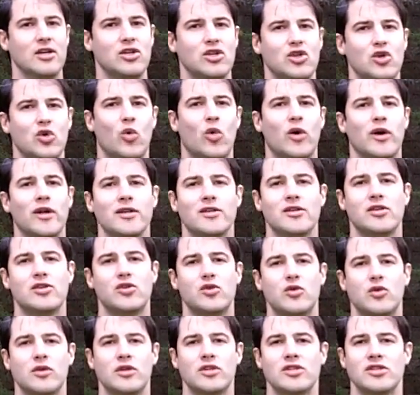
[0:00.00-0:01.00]
You want to
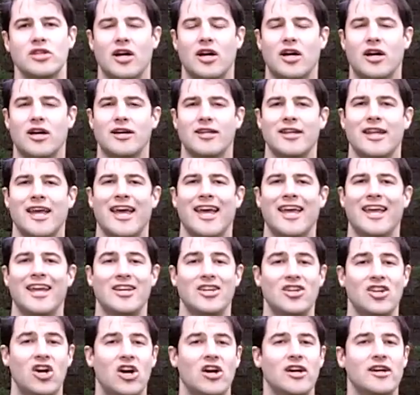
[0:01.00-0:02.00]
do this on a
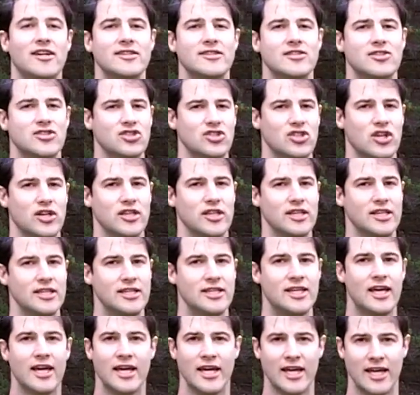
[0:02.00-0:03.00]
non-sunny
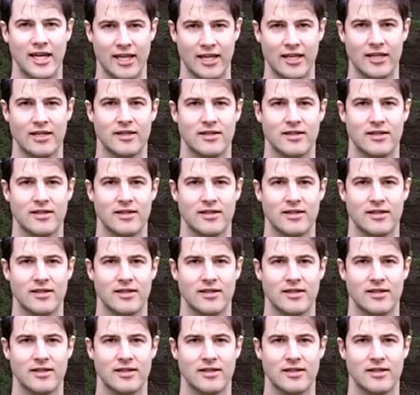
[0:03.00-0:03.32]
day.